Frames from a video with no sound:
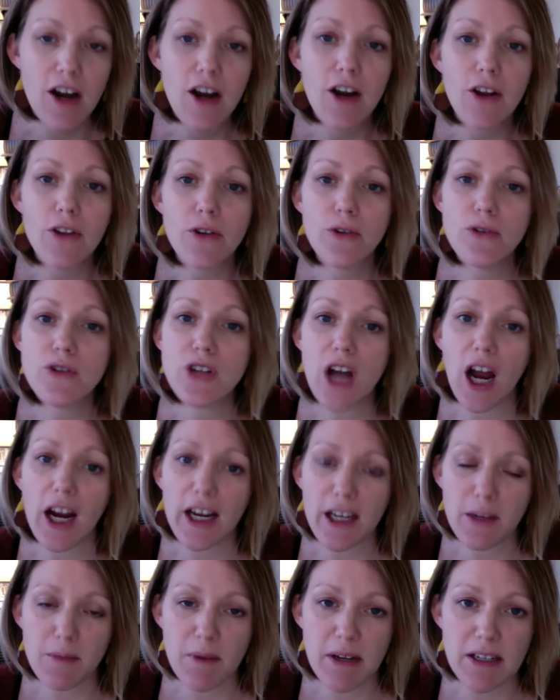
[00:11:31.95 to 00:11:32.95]
through
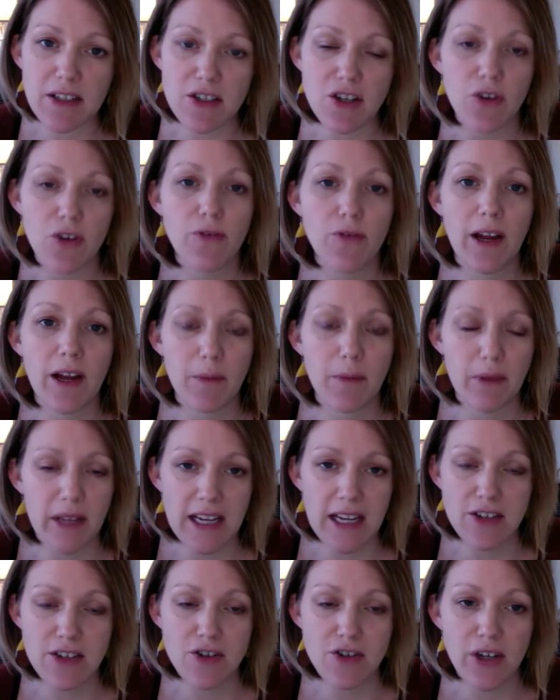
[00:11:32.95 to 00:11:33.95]
documents or family
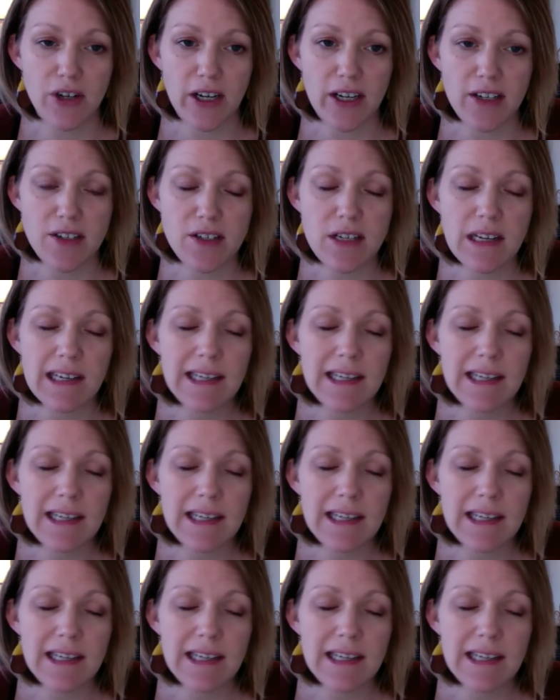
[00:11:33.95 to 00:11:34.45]
histories,